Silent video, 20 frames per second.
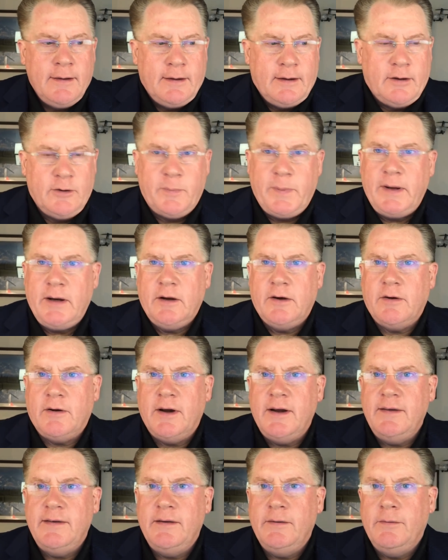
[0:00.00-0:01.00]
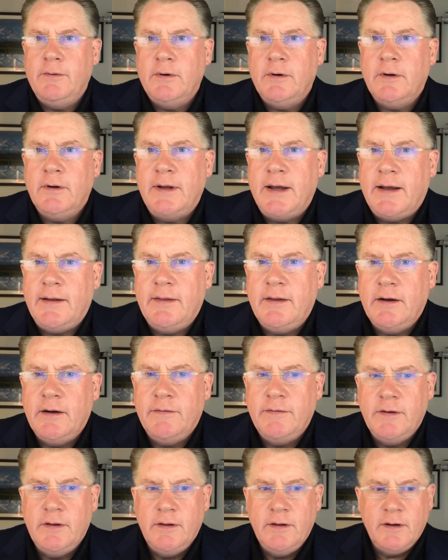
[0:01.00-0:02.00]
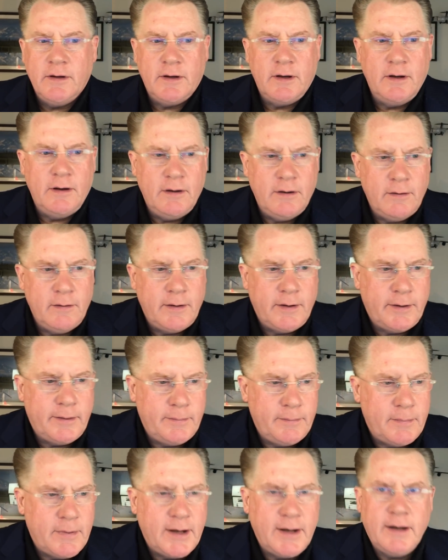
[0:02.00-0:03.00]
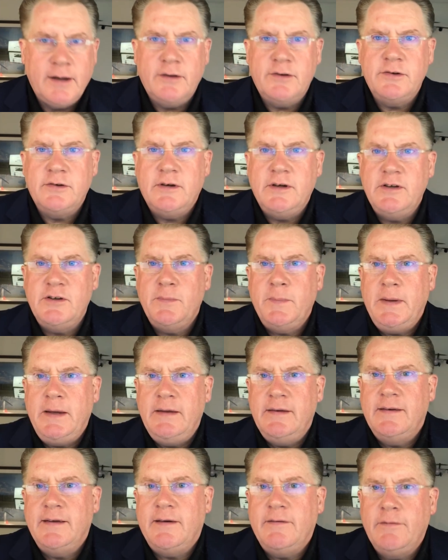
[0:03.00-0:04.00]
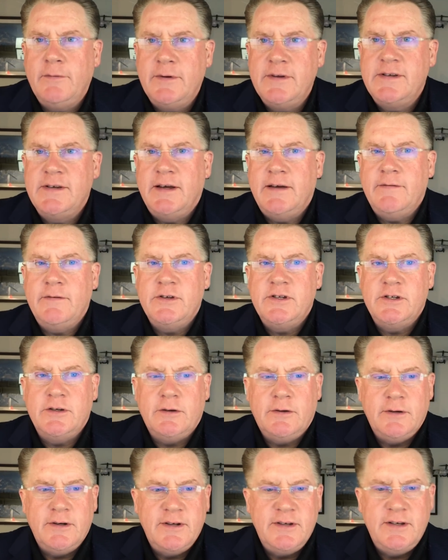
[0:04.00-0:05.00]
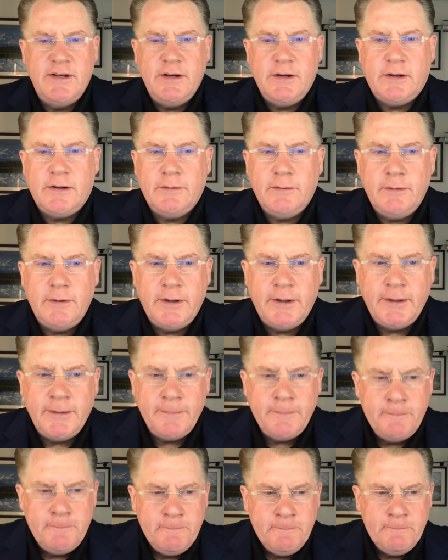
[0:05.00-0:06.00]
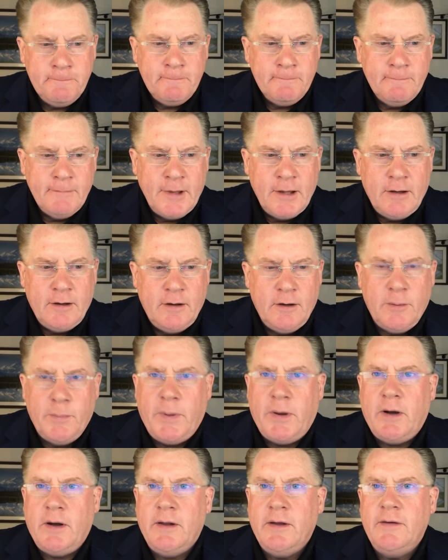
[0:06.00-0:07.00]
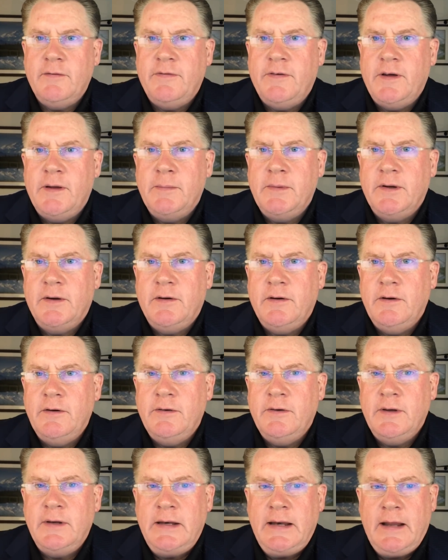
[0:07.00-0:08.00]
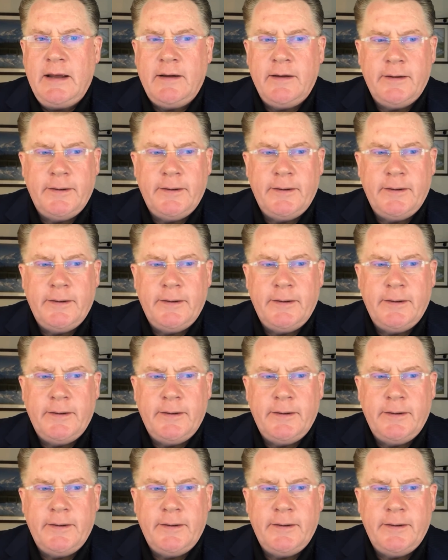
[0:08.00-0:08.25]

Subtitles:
It's been a crazy world out there. If you look, Mike at Street Speed 717 sold his ZR1. Paul at Family Cruising